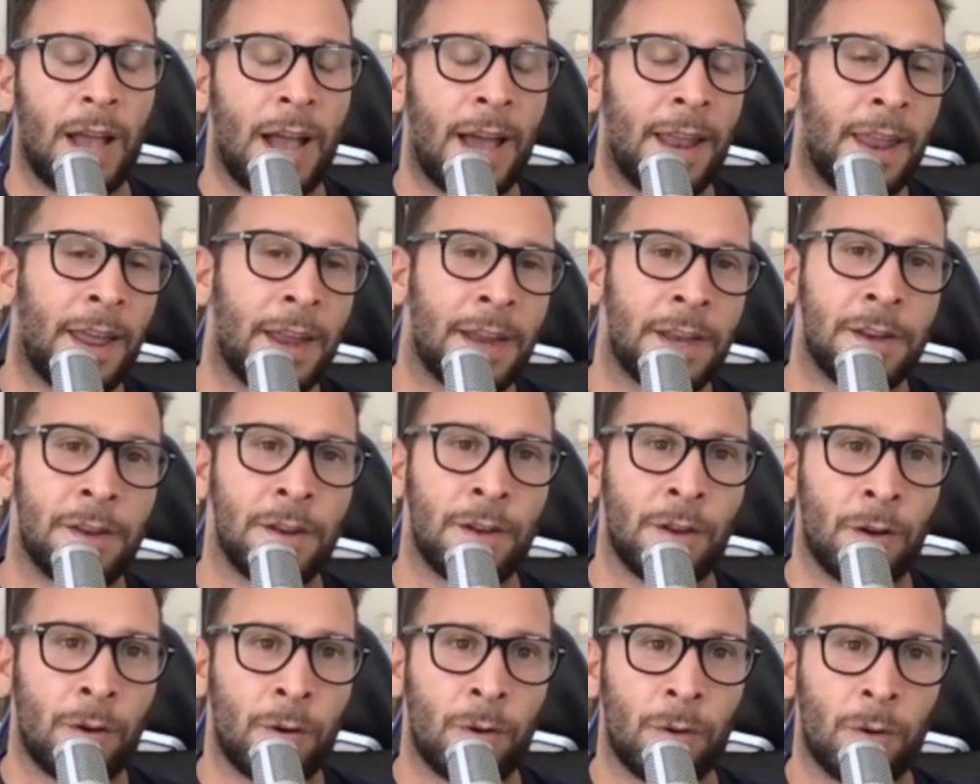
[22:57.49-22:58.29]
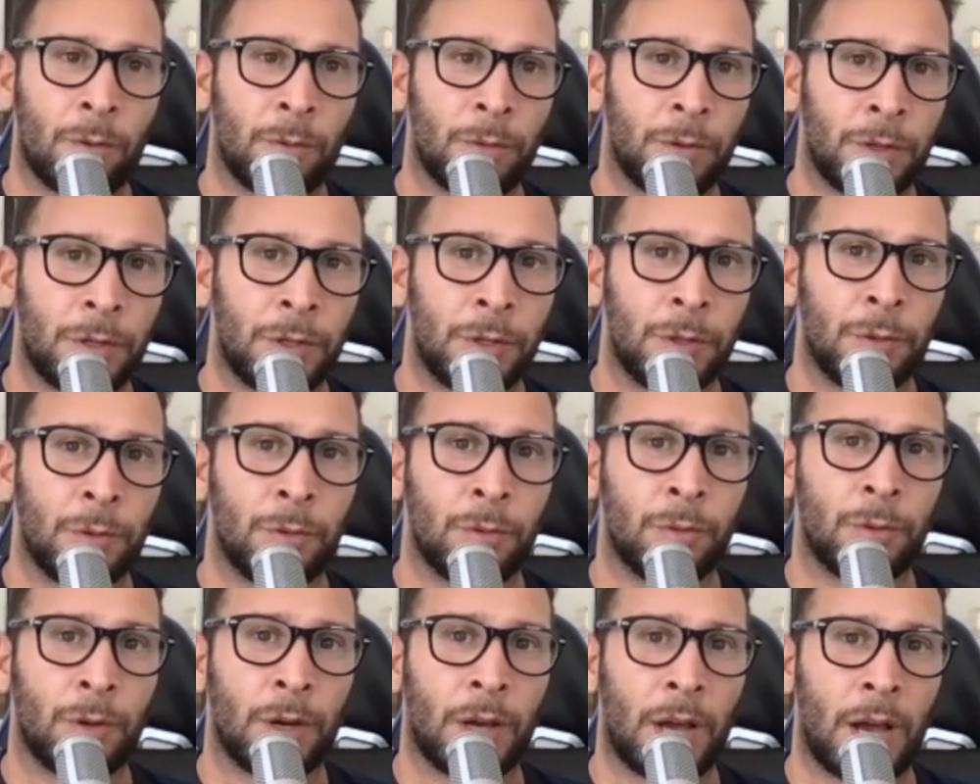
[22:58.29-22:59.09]
And I know
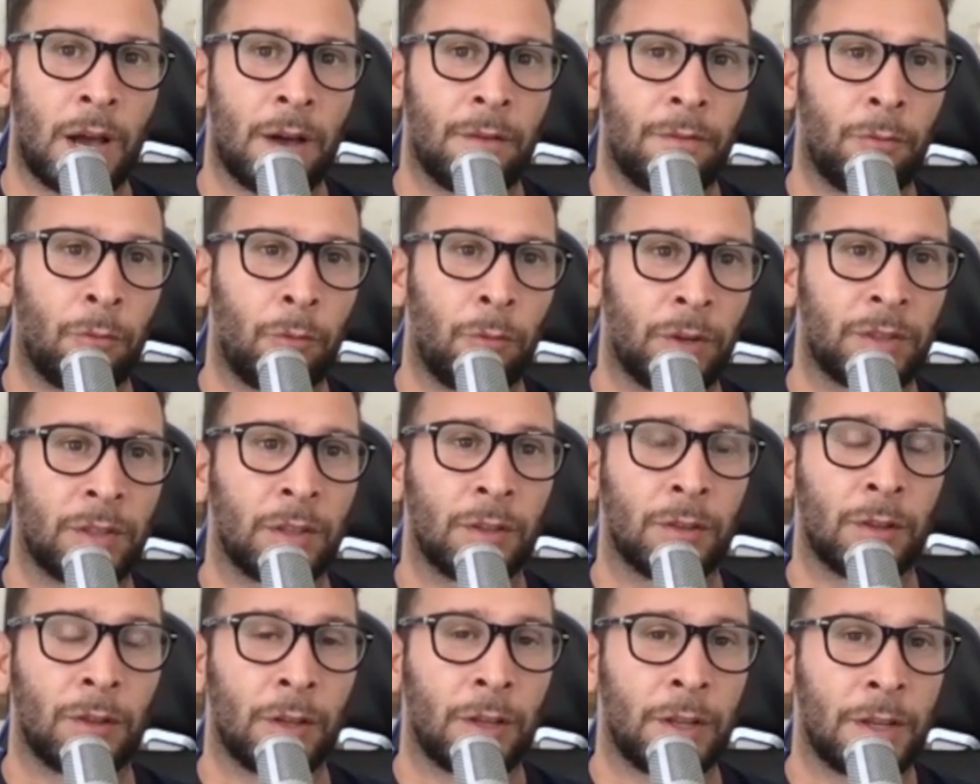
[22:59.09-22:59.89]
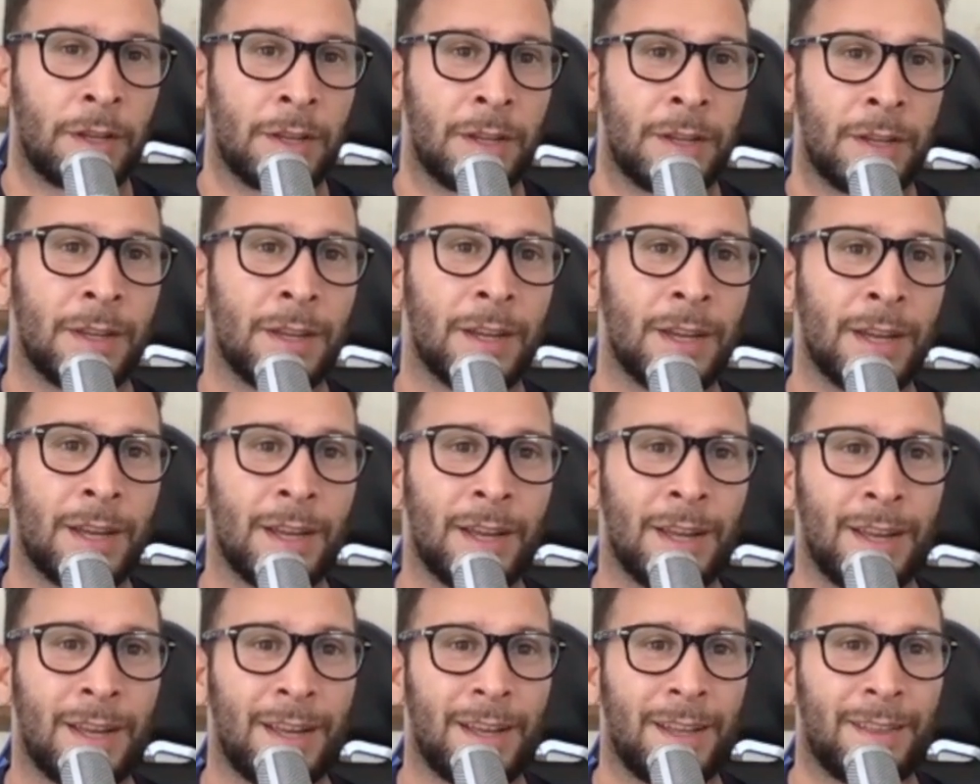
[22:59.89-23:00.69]
you have recently
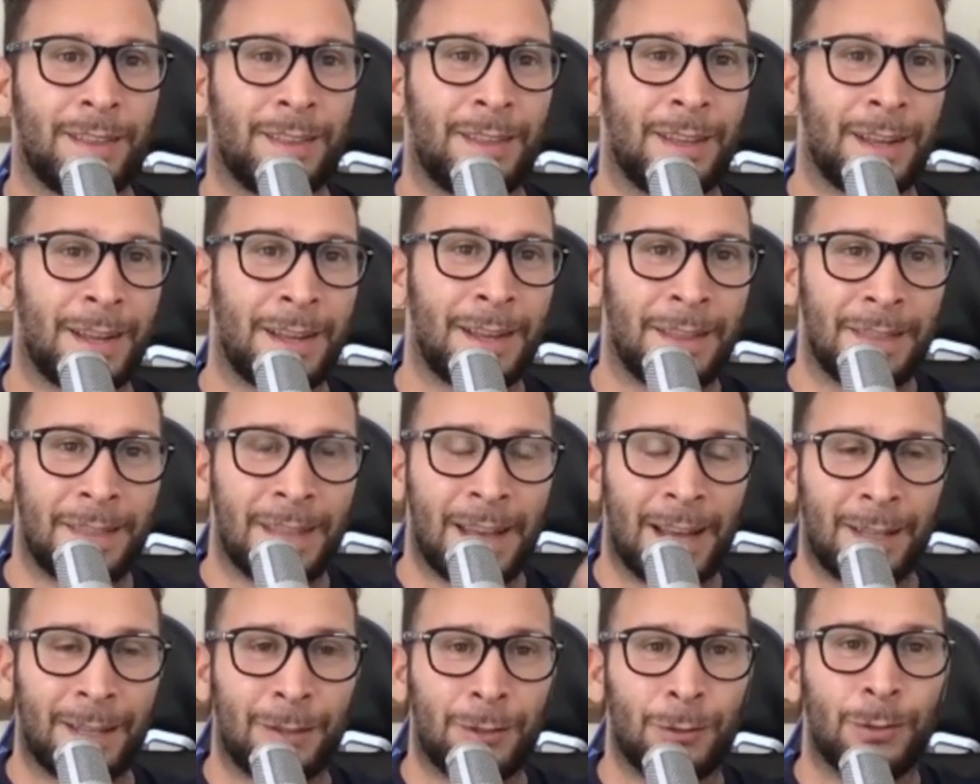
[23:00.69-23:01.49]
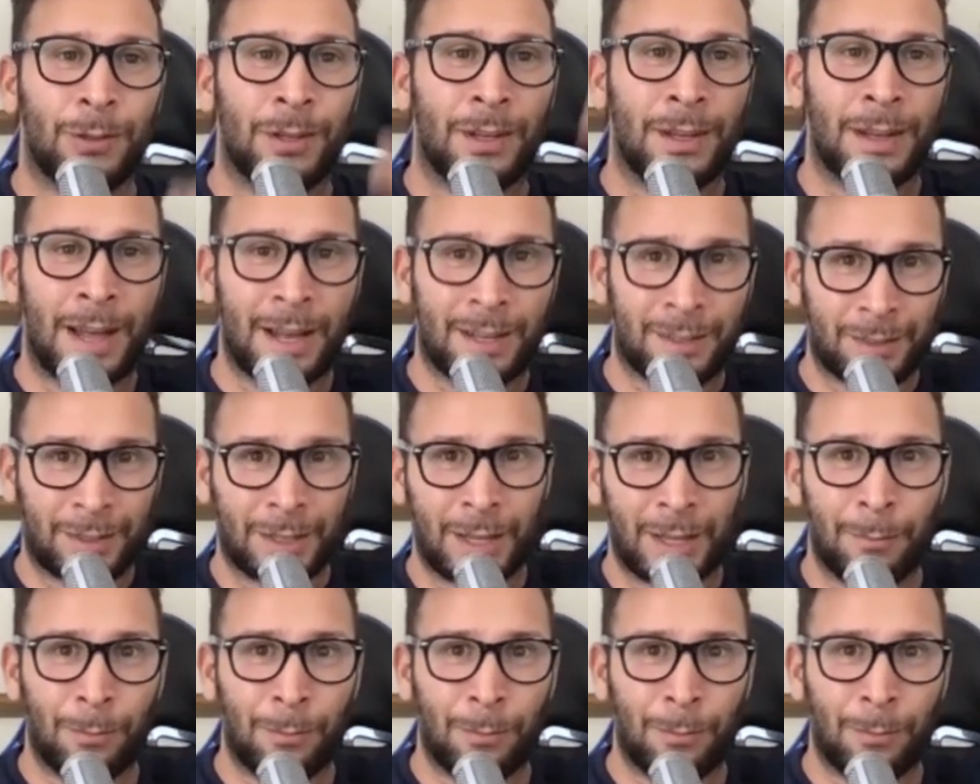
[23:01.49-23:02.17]
taken that to the next